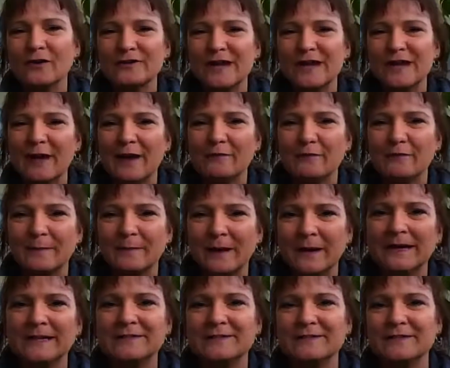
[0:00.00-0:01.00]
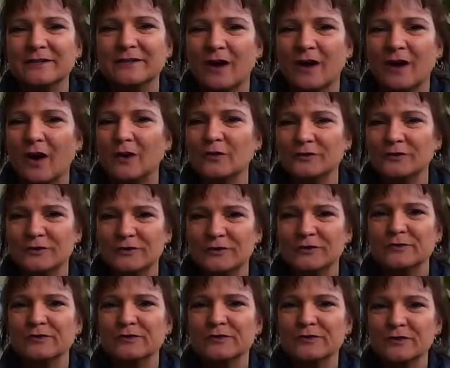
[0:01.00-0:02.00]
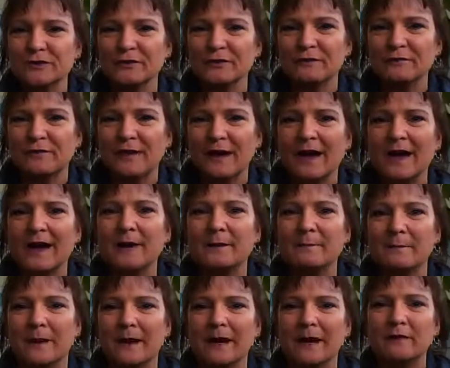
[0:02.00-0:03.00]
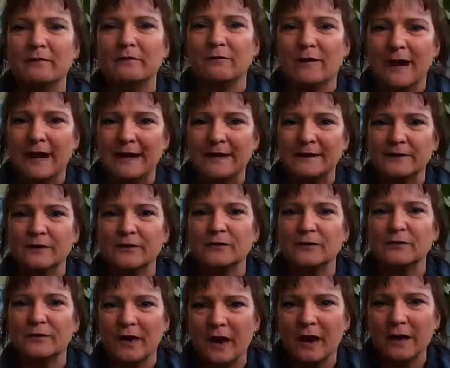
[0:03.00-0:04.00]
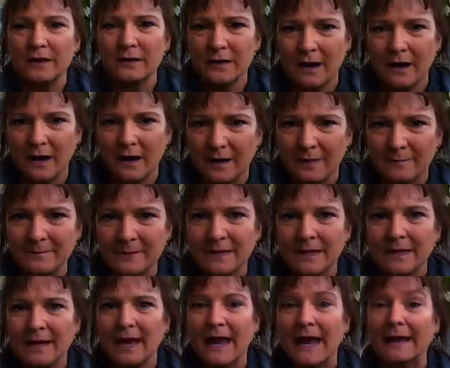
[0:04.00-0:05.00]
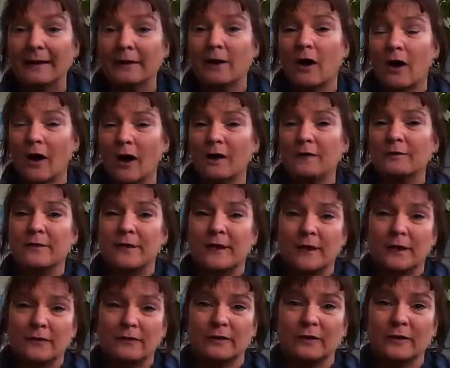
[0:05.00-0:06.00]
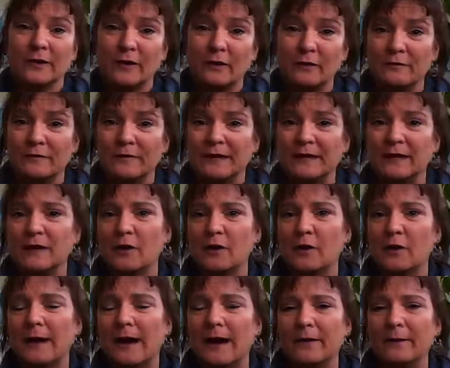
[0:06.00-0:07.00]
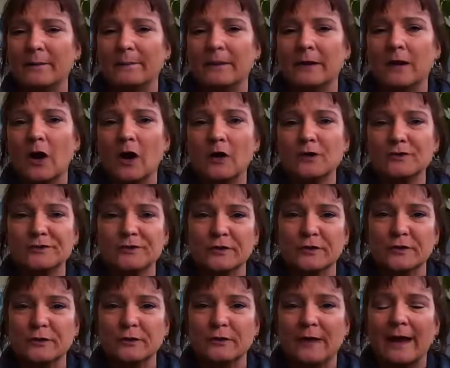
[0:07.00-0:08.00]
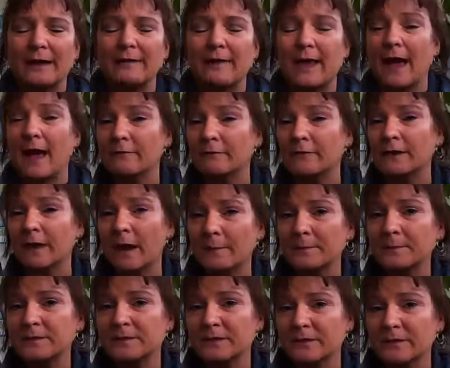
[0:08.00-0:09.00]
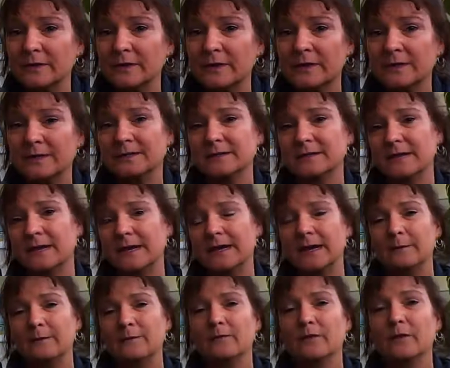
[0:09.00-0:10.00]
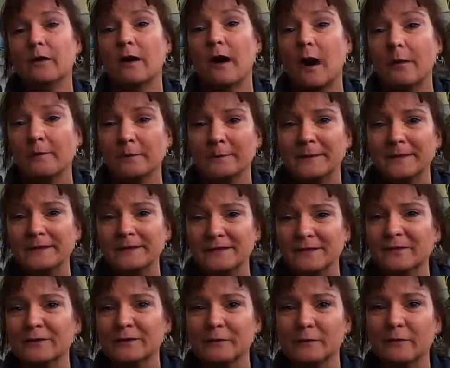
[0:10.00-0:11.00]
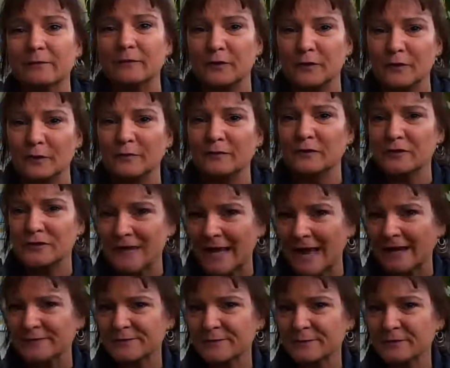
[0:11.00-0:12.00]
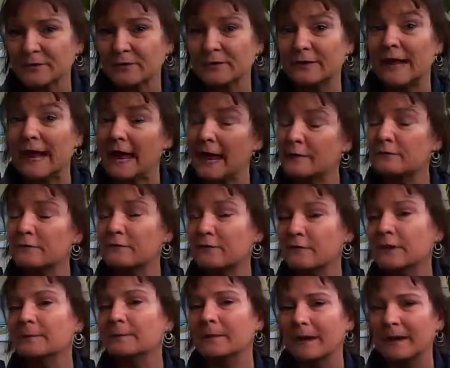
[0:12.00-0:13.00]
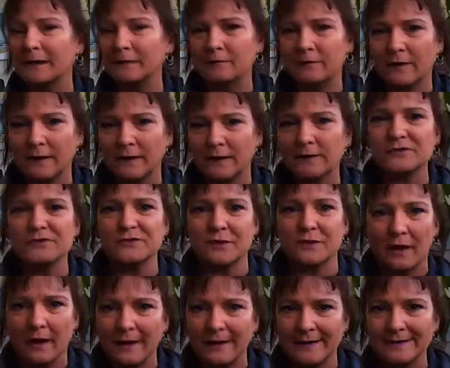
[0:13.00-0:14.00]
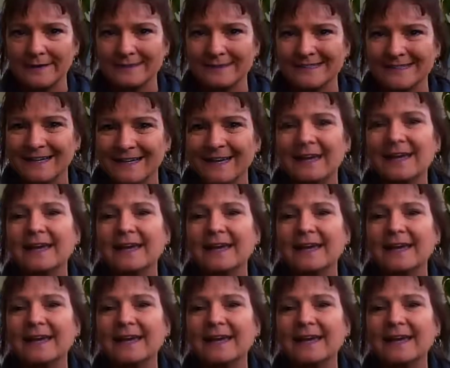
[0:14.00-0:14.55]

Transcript: I encourage everybody to go to certifiedmoneyfinder.com, and on there's a little video about it, but also you can have the opportunity to sign up for a complimentary review of your tax return and a free Money Finders audit.